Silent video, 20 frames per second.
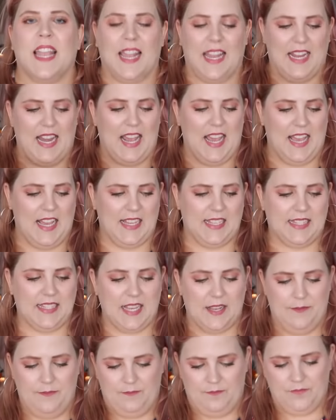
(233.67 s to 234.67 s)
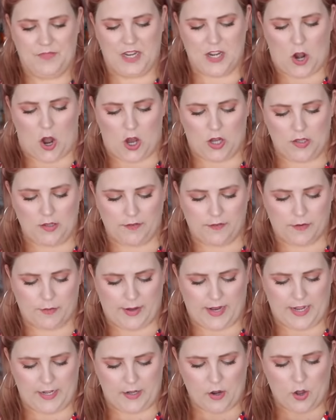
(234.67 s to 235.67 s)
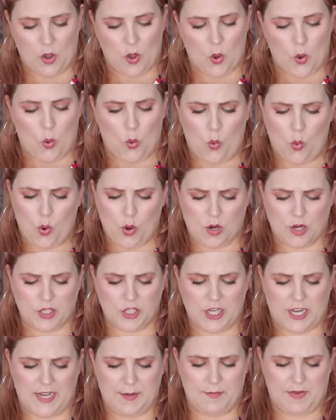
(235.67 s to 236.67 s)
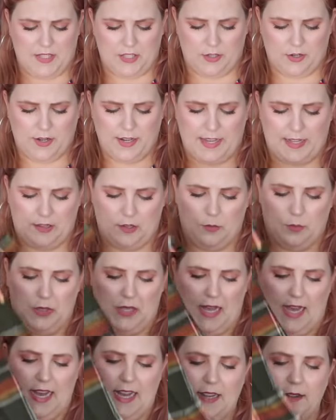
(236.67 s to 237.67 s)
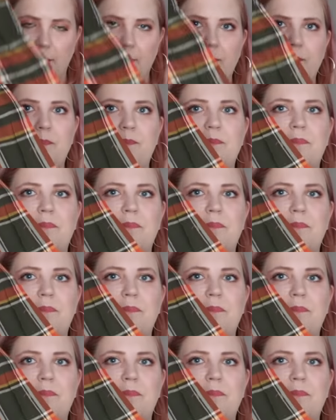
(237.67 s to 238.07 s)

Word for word: It is an olive green, orange and mustard yellow plaid